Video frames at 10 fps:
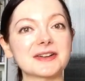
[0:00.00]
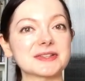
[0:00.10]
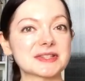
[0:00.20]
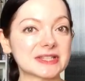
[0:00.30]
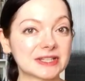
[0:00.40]

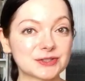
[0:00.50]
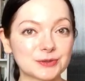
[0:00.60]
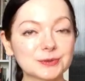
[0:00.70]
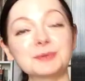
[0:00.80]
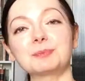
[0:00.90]
stay
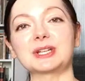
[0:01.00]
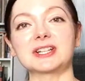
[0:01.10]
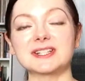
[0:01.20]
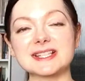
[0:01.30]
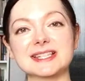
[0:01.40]
tuned
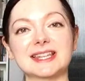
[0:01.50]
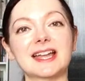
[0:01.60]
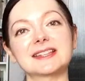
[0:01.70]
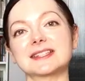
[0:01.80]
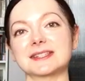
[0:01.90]
because
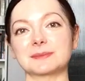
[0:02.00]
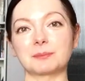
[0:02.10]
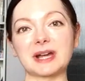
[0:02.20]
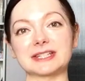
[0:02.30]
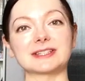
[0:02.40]
that's
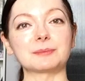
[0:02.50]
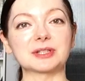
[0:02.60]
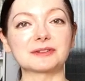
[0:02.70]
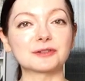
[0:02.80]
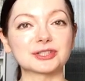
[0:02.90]
my
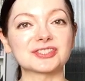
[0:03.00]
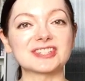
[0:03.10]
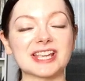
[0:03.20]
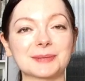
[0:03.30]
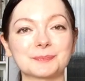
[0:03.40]
topic for
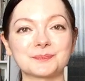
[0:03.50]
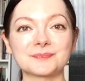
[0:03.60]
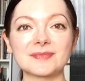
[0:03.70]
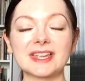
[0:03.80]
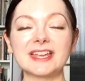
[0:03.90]
today.
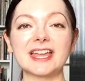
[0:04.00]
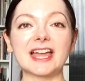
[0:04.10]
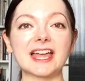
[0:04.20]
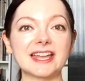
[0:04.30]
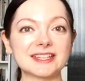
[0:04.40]

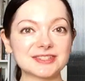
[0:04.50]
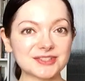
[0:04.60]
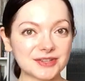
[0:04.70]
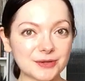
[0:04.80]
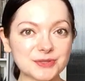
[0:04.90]
And
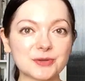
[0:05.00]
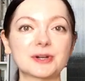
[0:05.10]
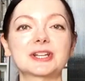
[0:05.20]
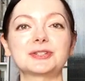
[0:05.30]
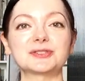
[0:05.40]
to those who
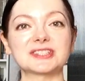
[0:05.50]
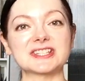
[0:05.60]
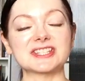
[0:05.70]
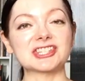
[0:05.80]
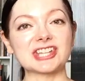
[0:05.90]
are new to
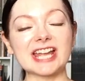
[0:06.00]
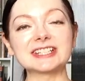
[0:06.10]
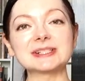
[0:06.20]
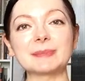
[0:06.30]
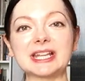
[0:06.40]
this
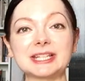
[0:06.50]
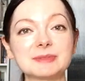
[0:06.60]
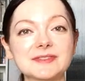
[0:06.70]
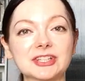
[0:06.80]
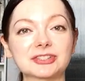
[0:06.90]
channel, my name
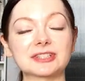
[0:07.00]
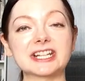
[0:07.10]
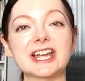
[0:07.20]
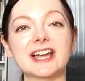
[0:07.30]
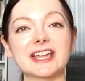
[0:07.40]
is
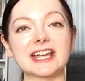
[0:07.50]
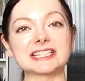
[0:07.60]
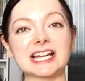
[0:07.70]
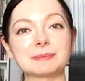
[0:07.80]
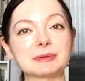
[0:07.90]
Victoria
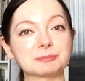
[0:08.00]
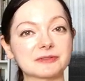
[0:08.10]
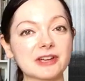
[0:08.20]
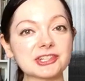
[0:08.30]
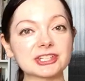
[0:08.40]
and I'm a
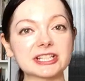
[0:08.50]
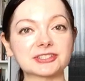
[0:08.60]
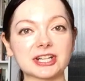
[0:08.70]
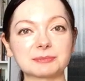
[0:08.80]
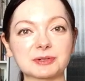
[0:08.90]
professionally
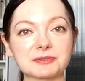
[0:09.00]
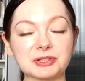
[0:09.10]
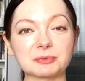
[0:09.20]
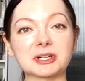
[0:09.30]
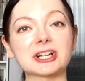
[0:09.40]
trained
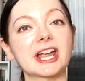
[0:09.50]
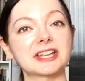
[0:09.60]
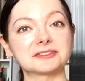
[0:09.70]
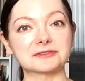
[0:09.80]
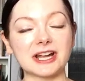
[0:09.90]
perfumer
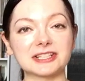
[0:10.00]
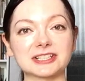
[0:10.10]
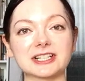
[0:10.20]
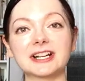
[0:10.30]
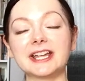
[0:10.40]
and a
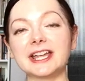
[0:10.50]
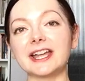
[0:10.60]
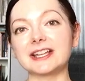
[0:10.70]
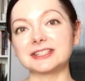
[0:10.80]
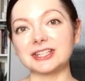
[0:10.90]
writer.
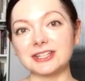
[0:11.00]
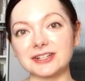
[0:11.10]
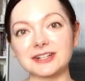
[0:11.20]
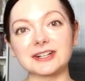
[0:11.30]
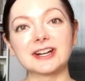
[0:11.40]
And
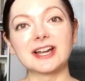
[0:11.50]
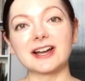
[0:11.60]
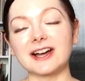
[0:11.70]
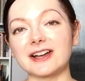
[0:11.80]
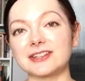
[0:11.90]
here
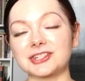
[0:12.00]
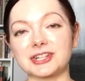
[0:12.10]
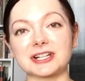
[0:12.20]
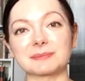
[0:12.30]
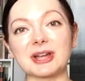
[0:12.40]
I
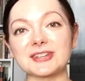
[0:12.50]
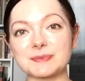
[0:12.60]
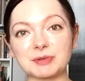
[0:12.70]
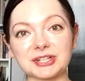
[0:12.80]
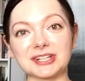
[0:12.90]
share my
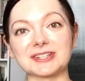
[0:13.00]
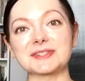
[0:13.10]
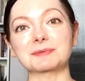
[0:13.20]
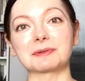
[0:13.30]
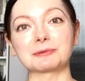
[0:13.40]

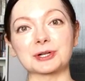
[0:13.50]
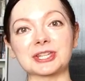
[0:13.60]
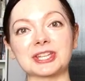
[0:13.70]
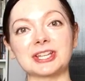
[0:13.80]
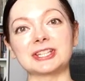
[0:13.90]
experience from
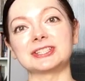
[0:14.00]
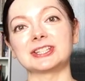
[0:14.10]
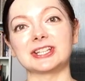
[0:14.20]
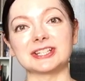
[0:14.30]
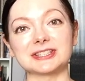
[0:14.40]
working
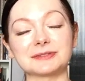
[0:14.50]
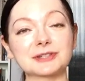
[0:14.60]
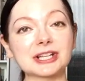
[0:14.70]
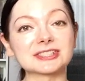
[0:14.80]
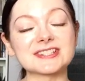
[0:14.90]
in the
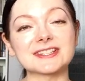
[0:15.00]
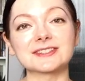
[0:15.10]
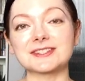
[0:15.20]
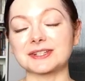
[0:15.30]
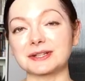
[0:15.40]
fragrance
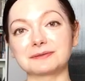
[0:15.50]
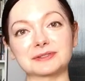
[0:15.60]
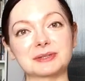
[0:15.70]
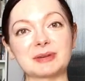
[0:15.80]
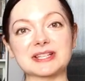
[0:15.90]
industry
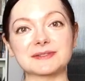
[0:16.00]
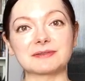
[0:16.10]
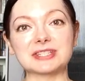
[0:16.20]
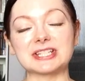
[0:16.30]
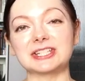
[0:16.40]
for the past
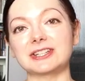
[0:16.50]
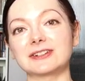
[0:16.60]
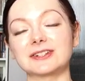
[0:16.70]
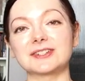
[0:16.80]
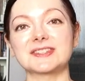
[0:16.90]
15
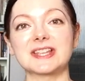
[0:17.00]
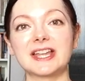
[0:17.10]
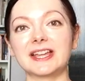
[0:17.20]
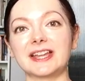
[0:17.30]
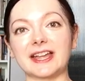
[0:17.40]
years.
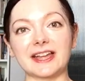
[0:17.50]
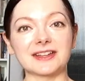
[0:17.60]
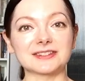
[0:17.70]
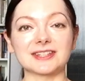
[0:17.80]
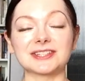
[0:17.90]

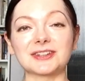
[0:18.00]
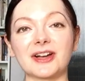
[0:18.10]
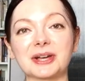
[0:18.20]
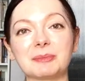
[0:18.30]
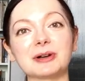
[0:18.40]
And I
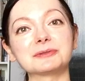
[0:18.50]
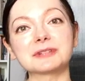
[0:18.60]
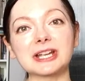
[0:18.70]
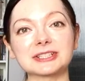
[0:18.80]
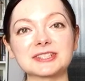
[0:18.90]
talk about
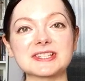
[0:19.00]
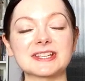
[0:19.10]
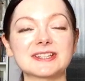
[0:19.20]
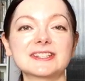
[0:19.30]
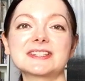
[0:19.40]

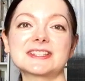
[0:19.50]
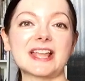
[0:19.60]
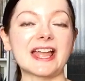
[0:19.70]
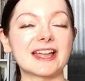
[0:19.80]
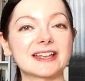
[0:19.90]
fragrances
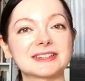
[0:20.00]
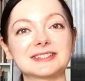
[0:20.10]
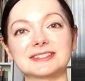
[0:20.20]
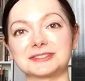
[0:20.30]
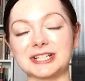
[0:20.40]

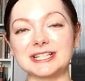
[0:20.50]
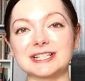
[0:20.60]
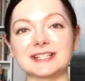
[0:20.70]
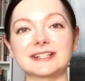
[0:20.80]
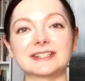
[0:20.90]
and
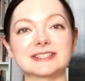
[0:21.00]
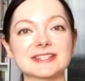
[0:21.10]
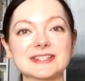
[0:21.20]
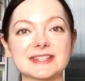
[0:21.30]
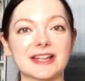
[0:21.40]

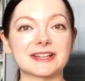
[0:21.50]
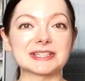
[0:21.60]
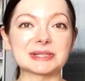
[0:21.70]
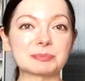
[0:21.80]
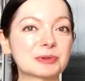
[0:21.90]
ingredients
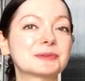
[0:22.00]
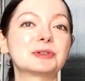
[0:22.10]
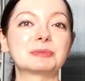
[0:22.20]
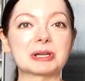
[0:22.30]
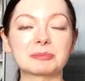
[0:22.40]
and
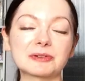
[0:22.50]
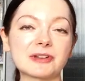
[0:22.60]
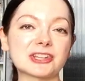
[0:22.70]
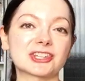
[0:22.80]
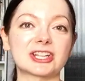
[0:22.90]
perfumery
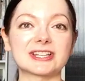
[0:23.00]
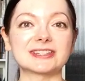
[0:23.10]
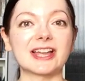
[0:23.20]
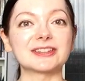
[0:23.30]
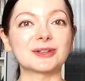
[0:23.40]

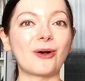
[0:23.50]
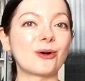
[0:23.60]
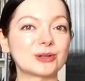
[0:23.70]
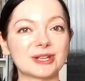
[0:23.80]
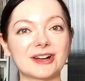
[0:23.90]
profession and
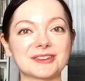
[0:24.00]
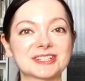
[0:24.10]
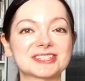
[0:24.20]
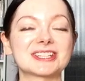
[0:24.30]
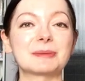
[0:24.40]
all
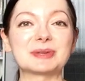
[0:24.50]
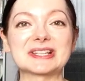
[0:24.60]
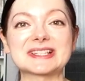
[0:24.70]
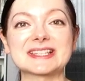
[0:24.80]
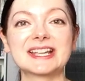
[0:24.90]
other
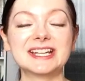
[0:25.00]
topics